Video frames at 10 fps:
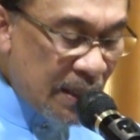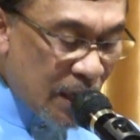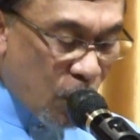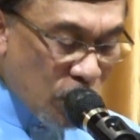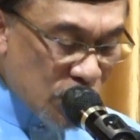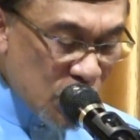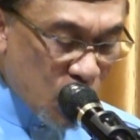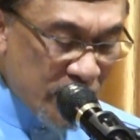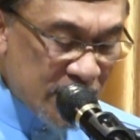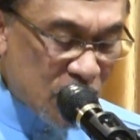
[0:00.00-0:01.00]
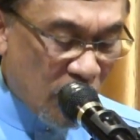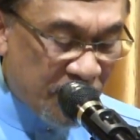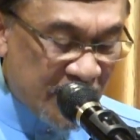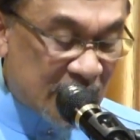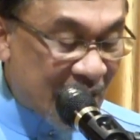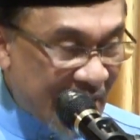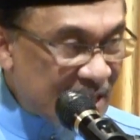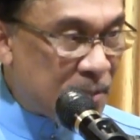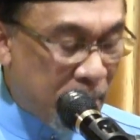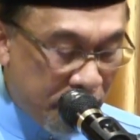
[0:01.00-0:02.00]
In the consequence of this
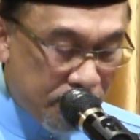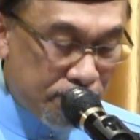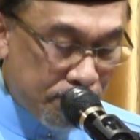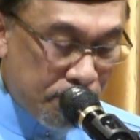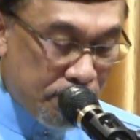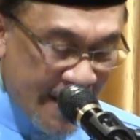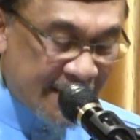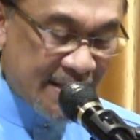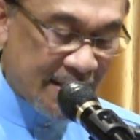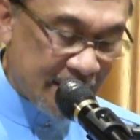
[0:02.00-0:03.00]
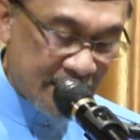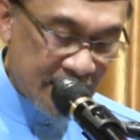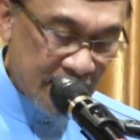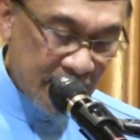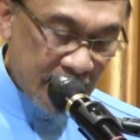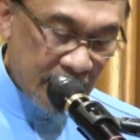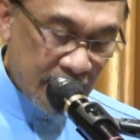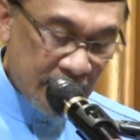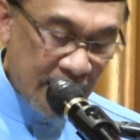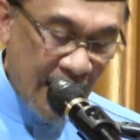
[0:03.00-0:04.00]
race baiting,
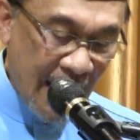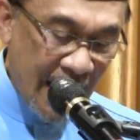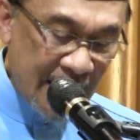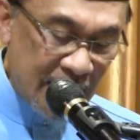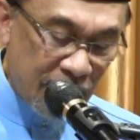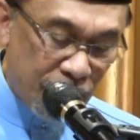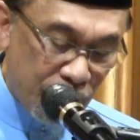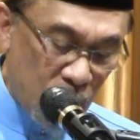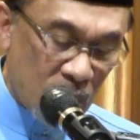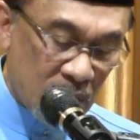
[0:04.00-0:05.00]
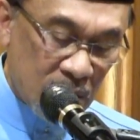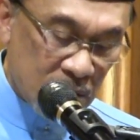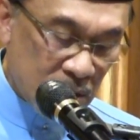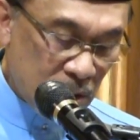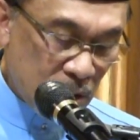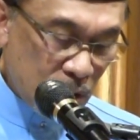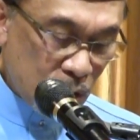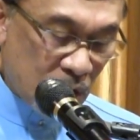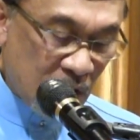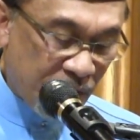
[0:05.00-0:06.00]
they are adding fuel to
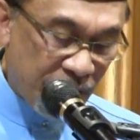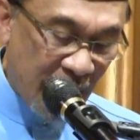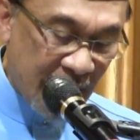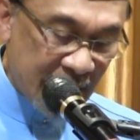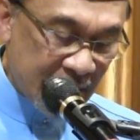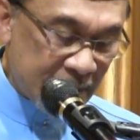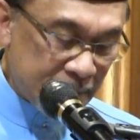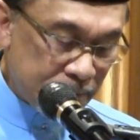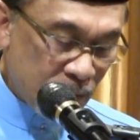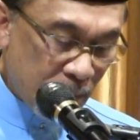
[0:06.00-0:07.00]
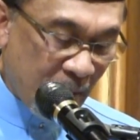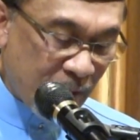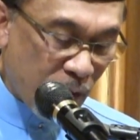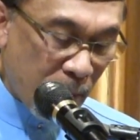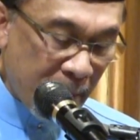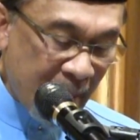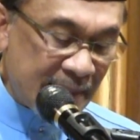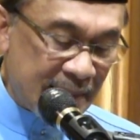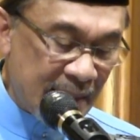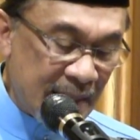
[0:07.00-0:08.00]
the fire by
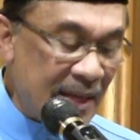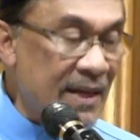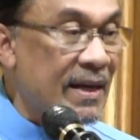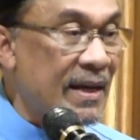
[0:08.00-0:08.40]
fomenting